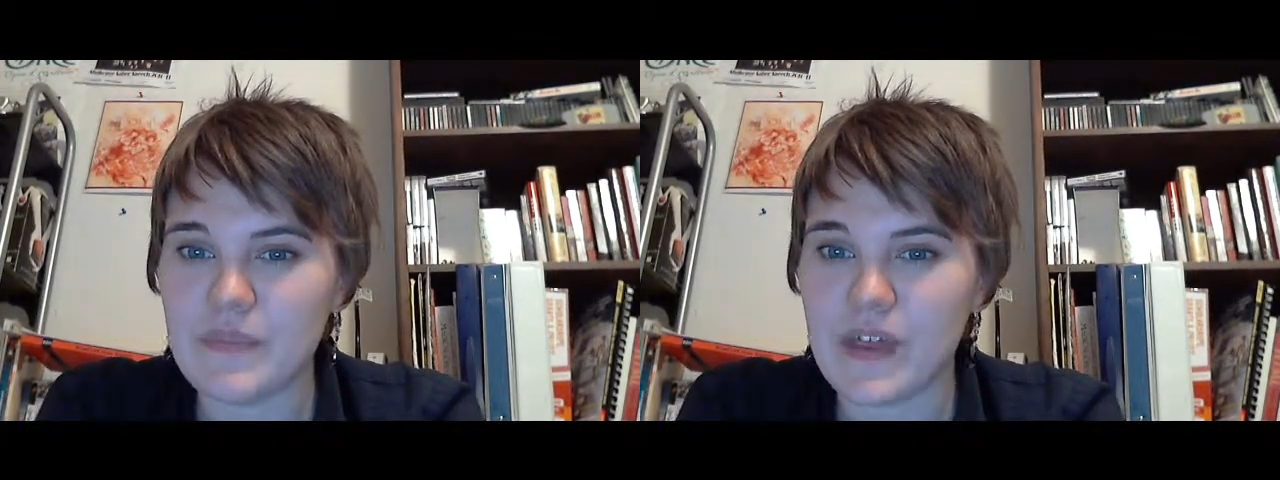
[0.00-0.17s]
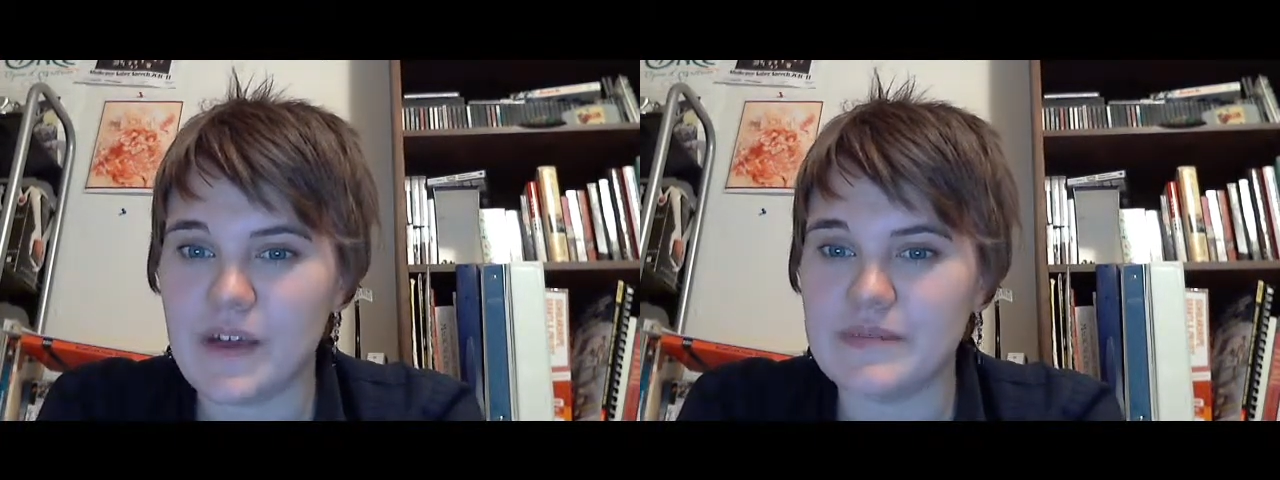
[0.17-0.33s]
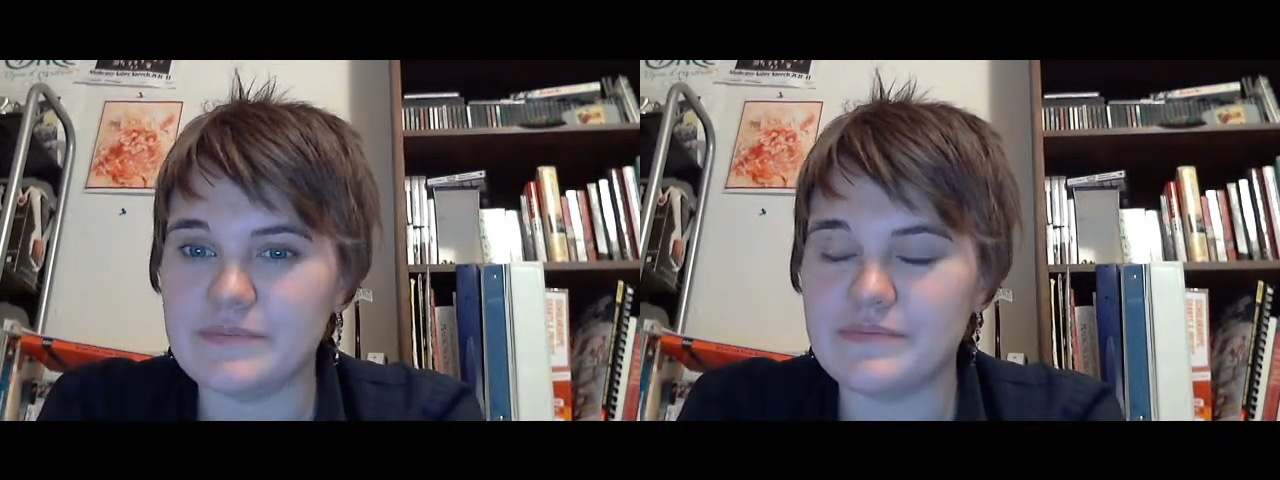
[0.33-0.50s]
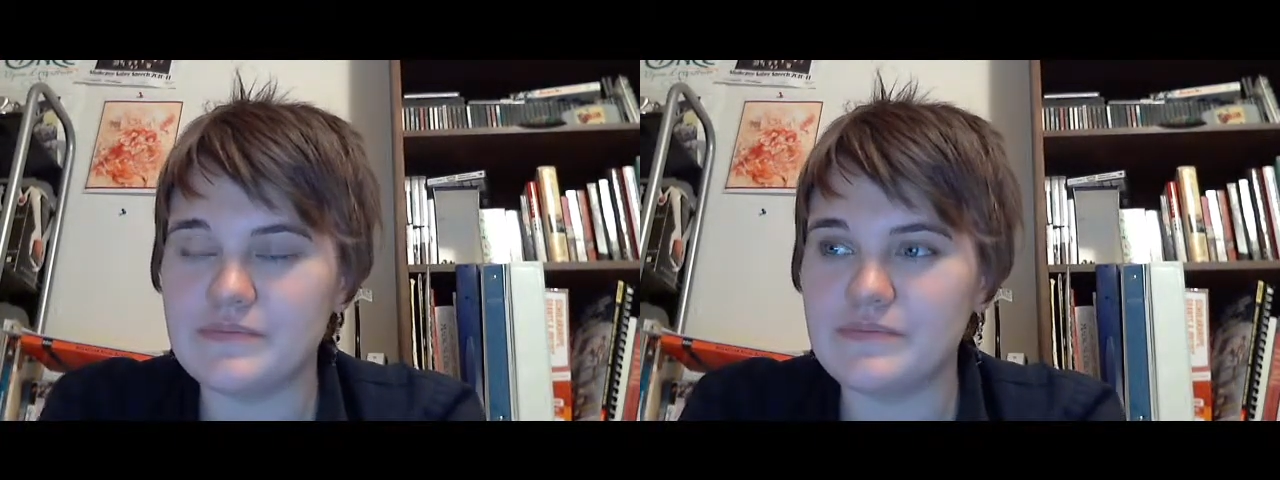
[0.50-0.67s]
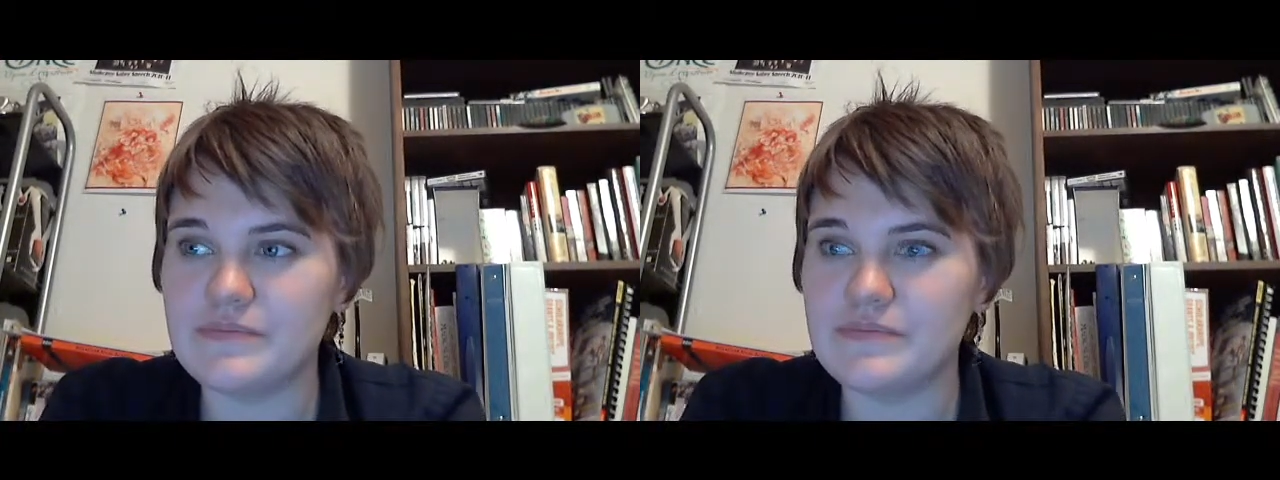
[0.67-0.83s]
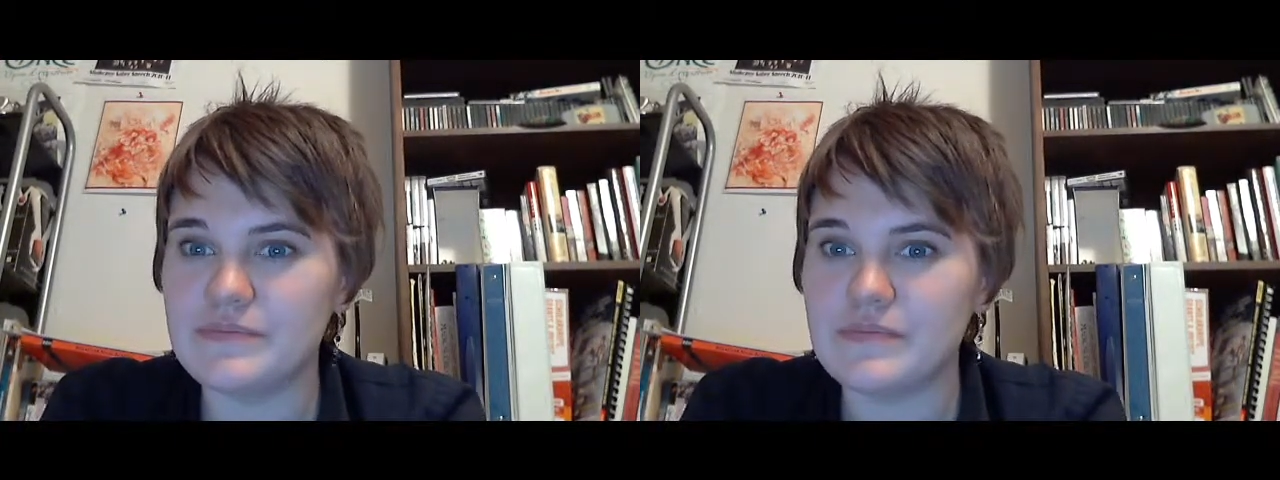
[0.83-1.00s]

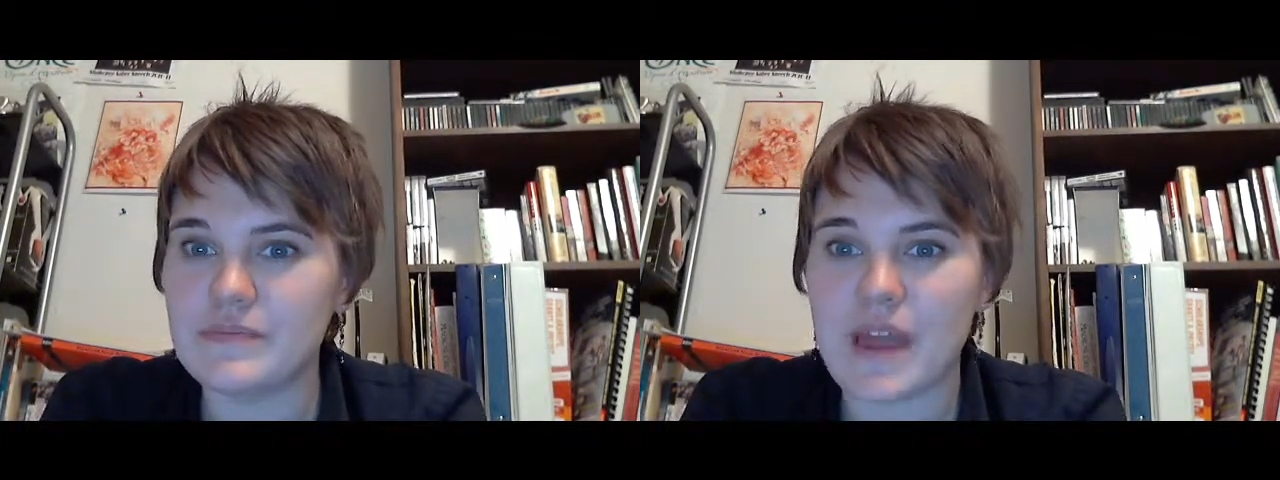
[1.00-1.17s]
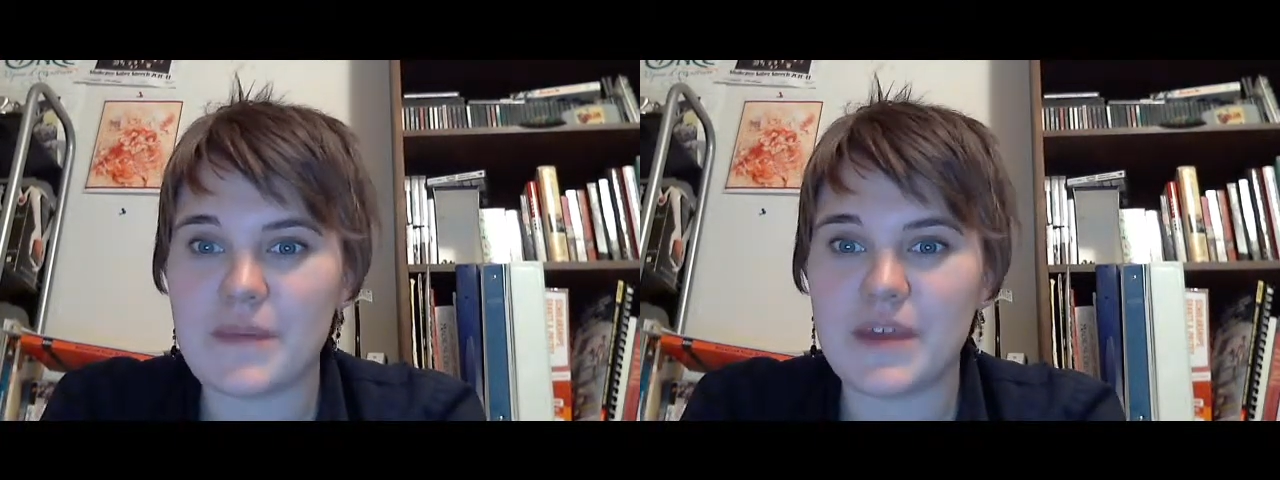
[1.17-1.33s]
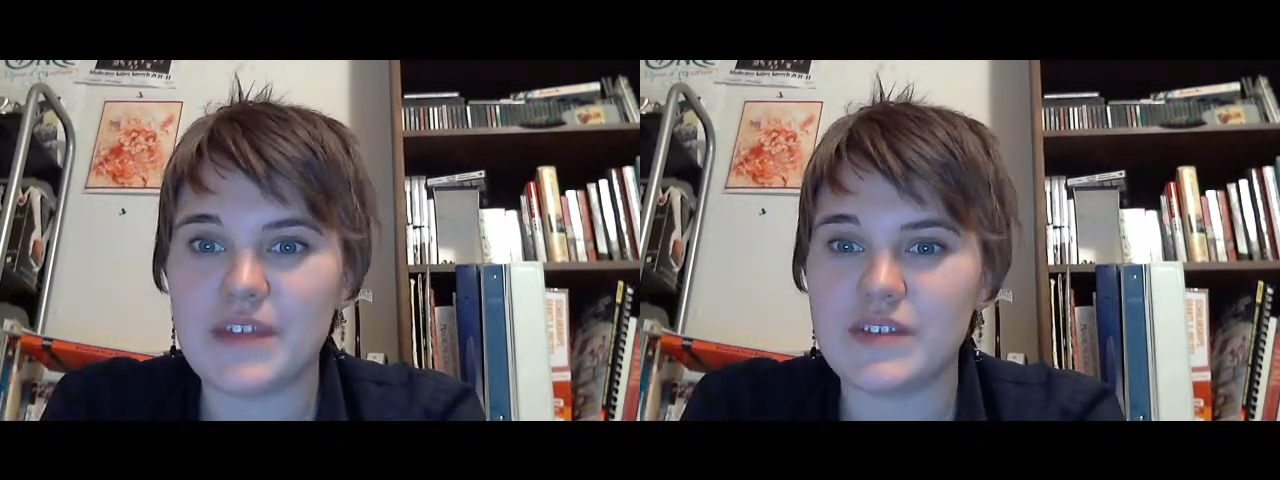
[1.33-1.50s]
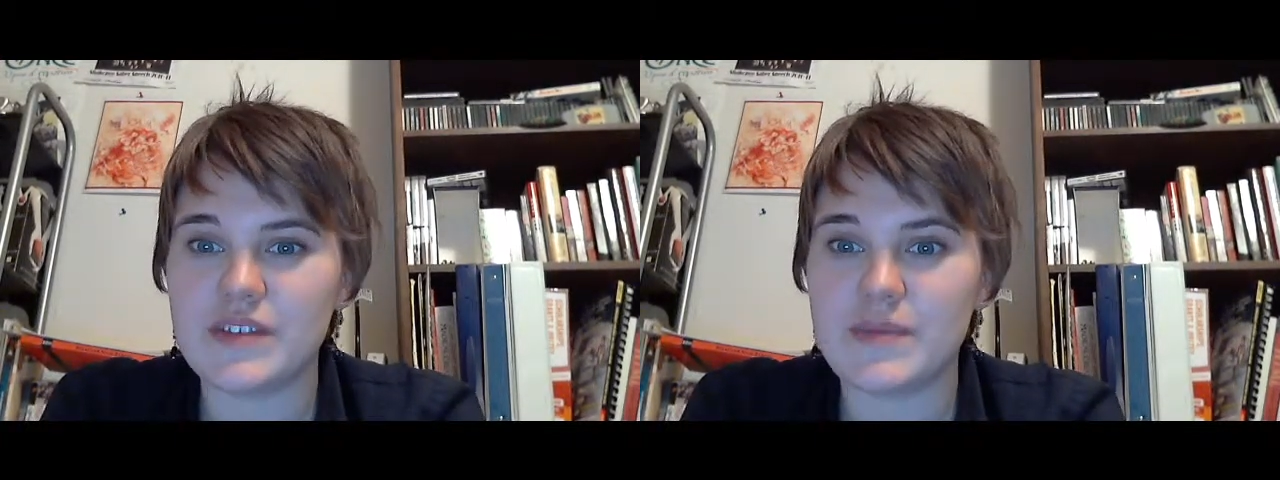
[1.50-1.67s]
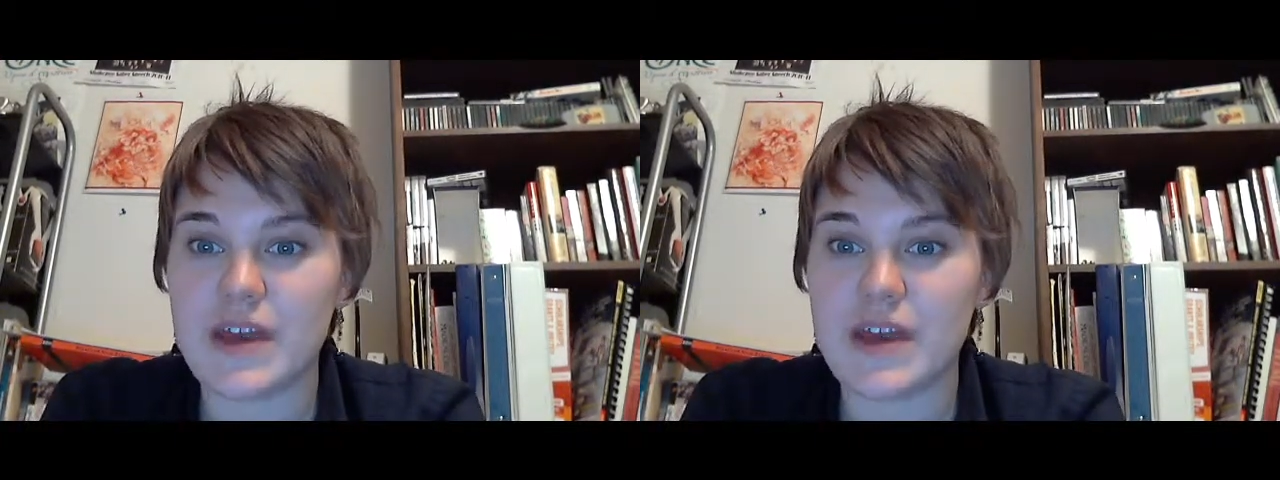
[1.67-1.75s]
I met some